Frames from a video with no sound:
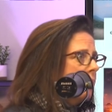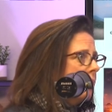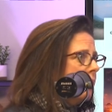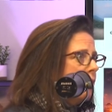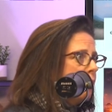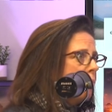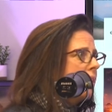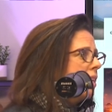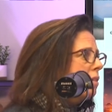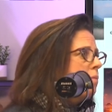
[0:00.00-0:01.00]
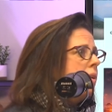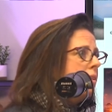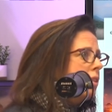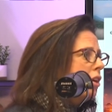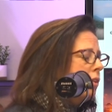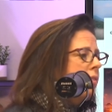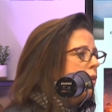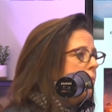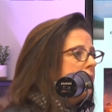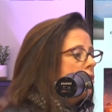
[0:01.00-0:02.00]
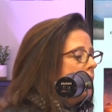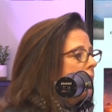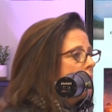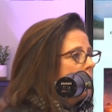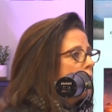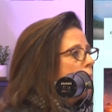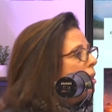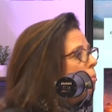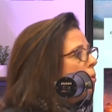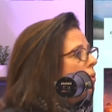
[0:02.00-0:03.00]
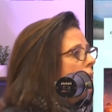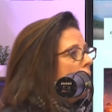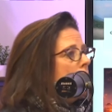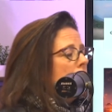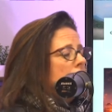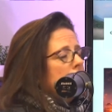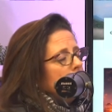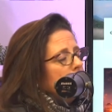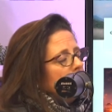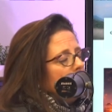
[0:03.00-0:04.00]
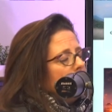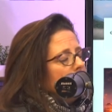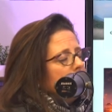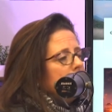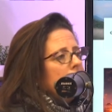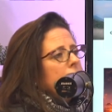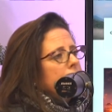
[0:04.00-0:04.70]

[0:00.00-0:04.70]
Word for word: and give their information out to other people. Mm-hmm. Um, so, yeah.